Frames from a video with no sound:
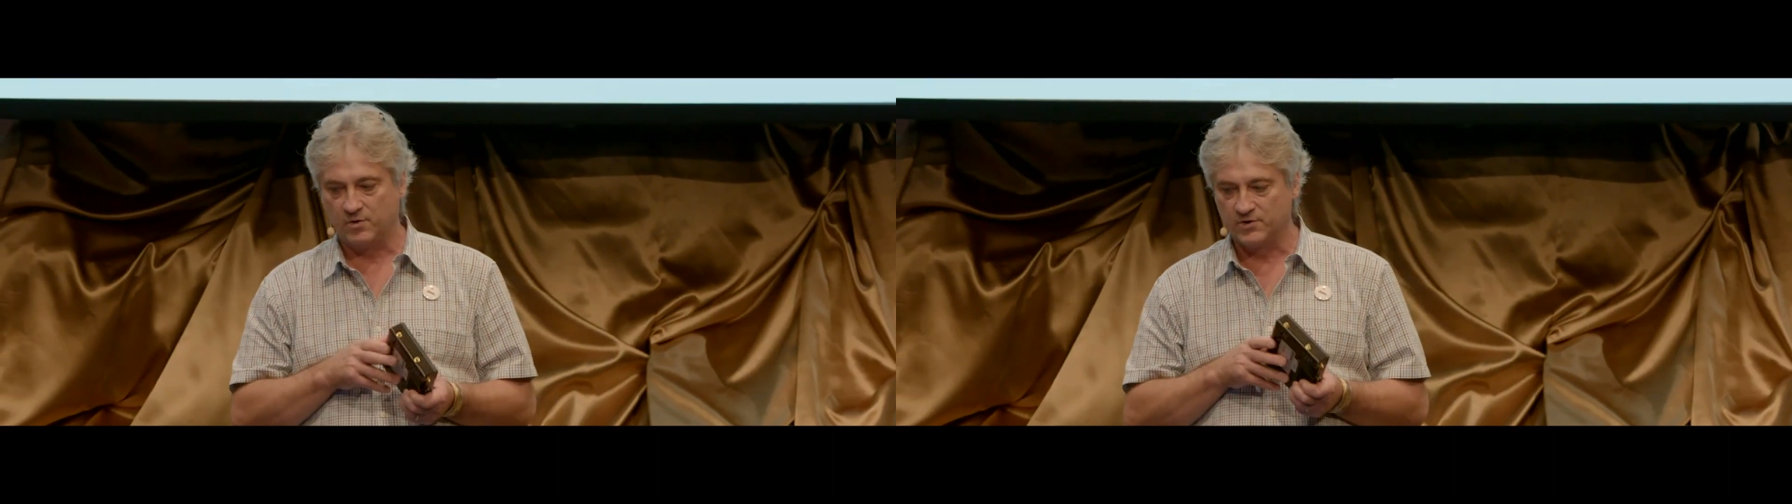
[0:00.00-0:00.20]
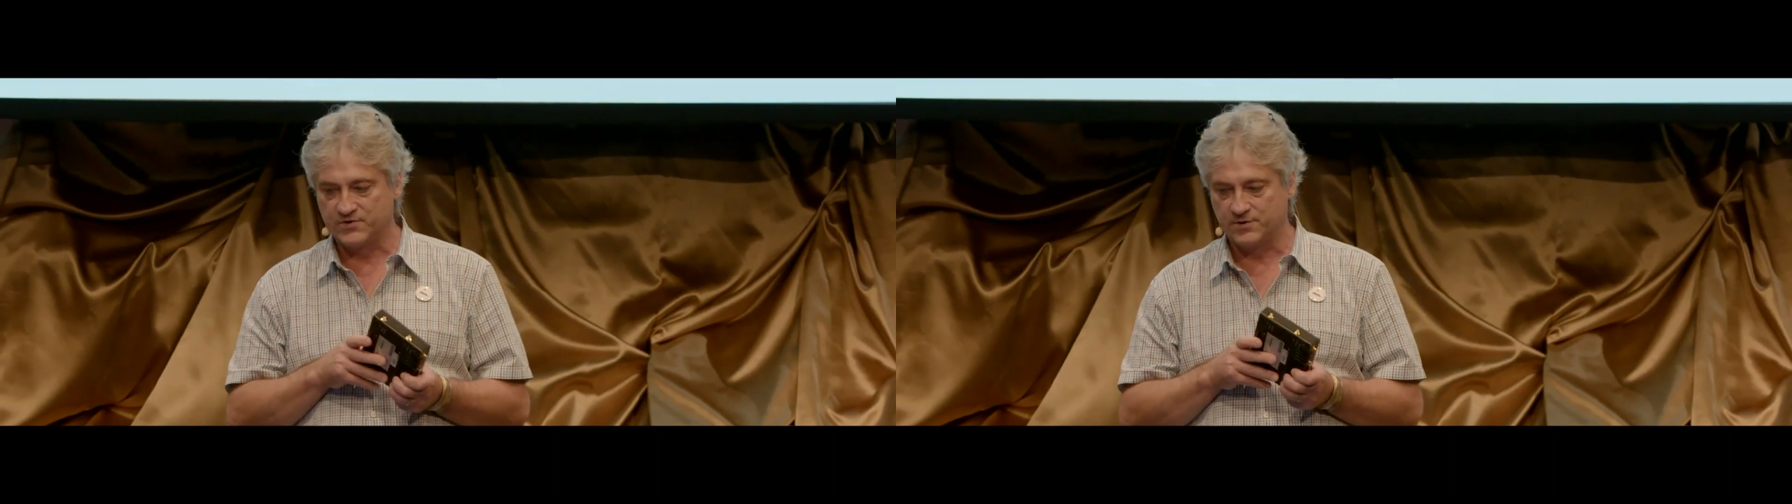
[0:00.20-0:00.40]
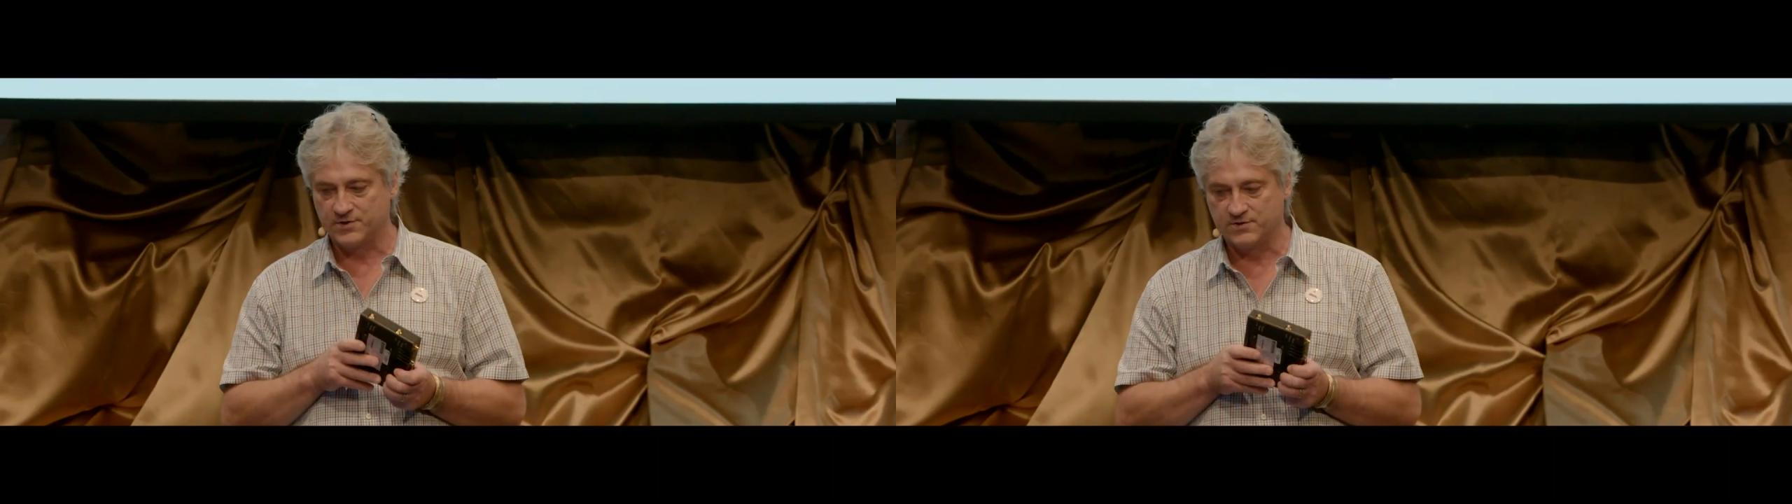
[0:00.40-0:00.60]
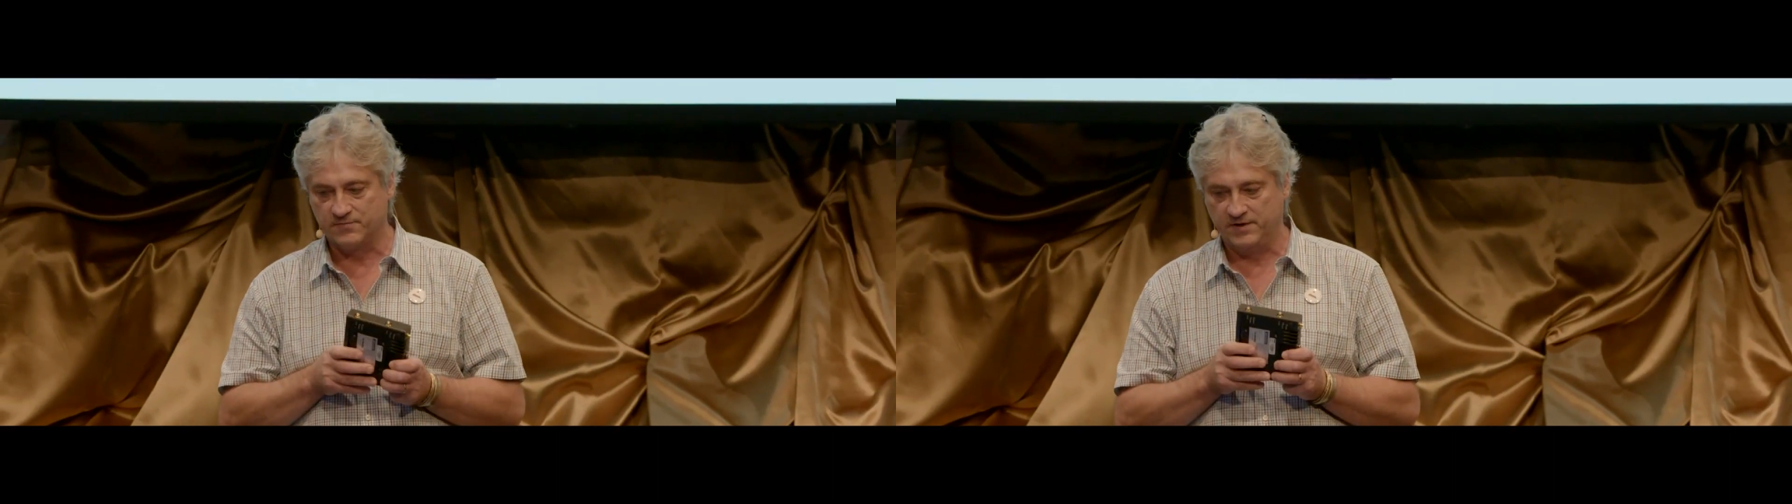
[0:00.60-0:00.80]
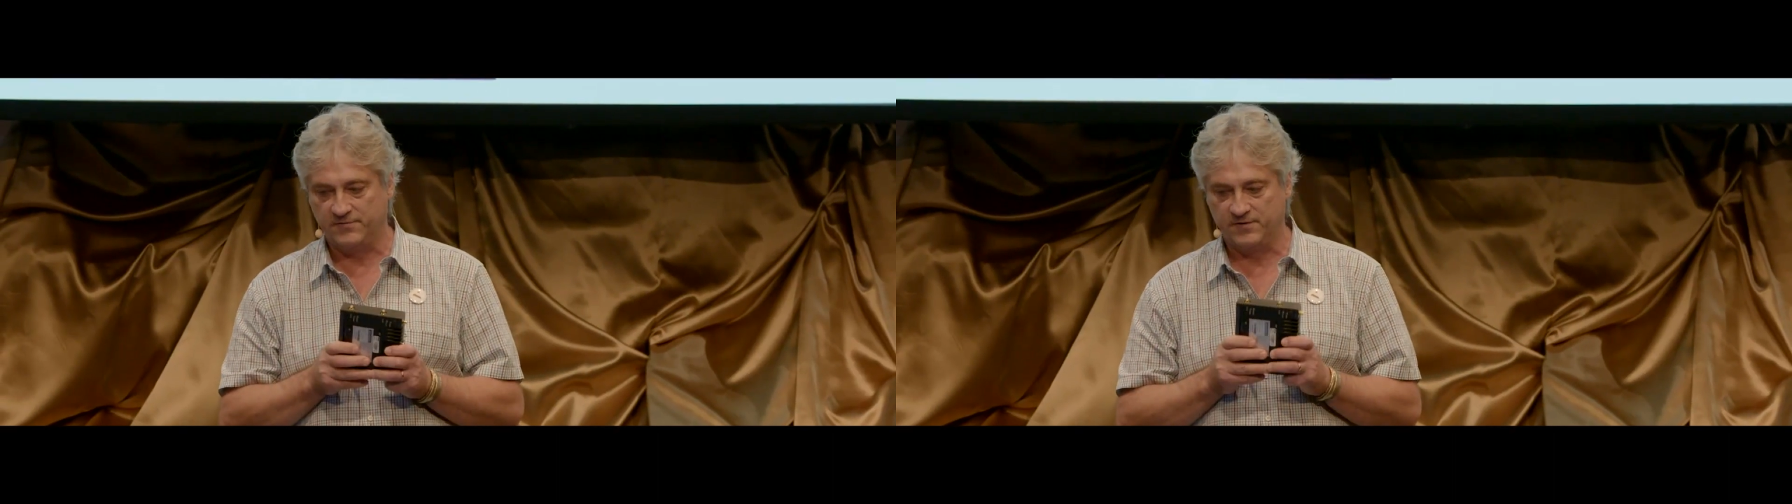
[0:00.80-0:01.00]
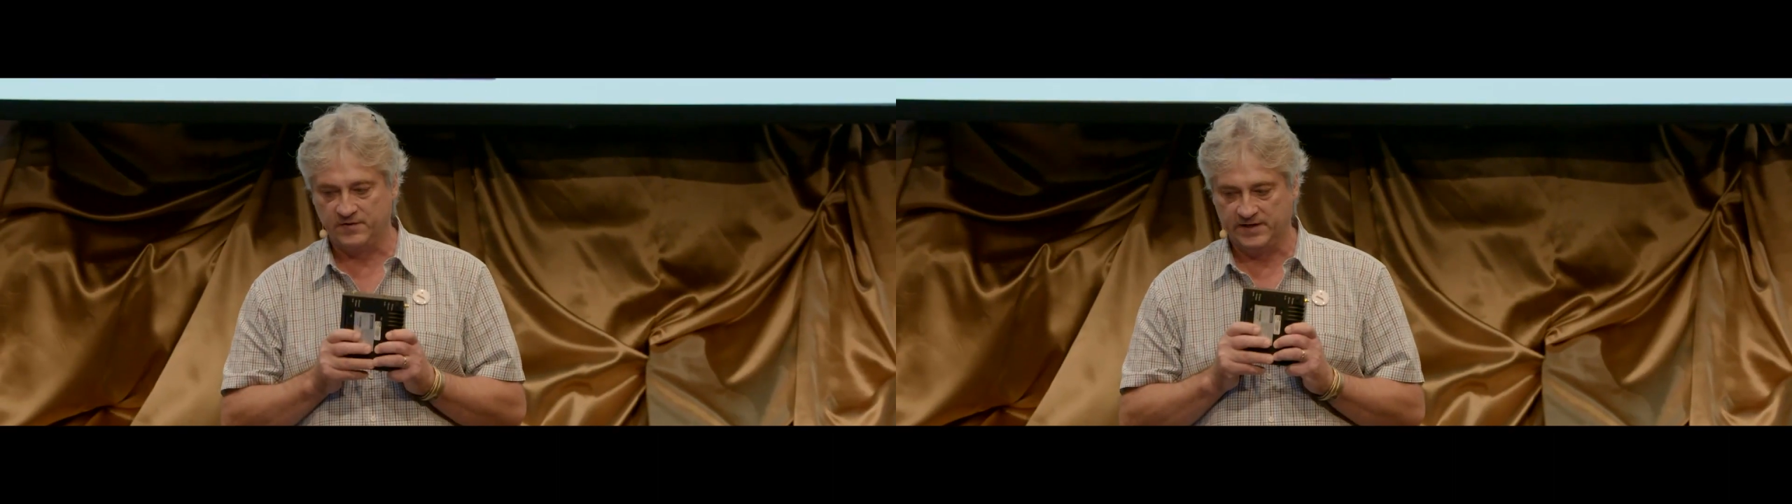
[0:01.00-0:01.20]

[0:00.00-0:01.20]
all sorts of different